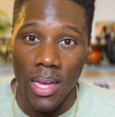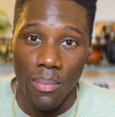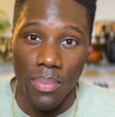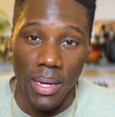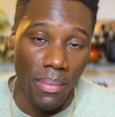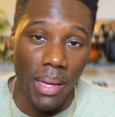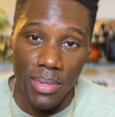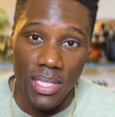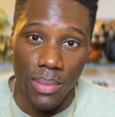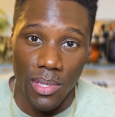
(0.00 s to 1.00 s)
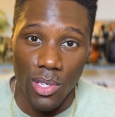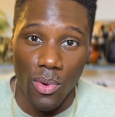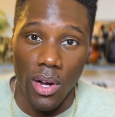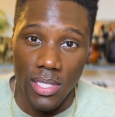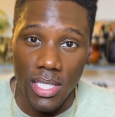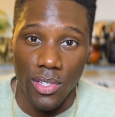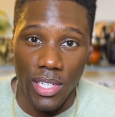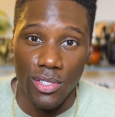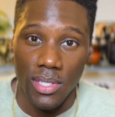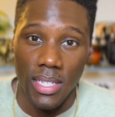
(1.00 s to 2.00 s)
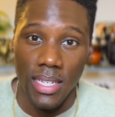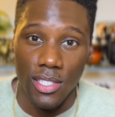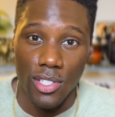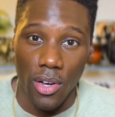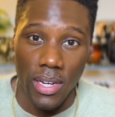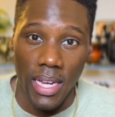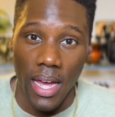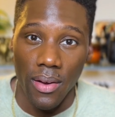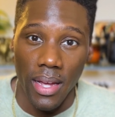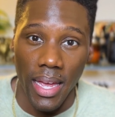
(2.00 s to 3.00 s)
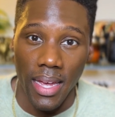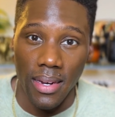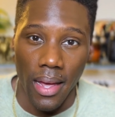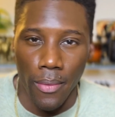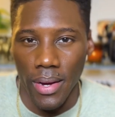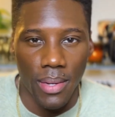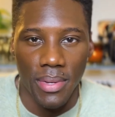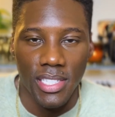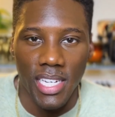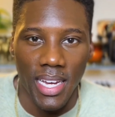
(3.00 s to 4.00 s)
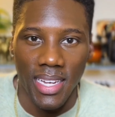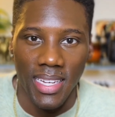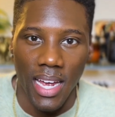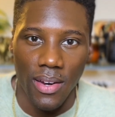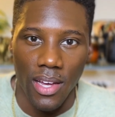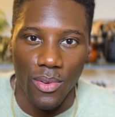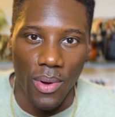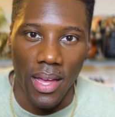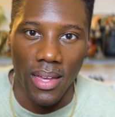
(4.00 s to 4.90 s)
but it might be something you are still interested in starting out, and I recommend checking it out either way.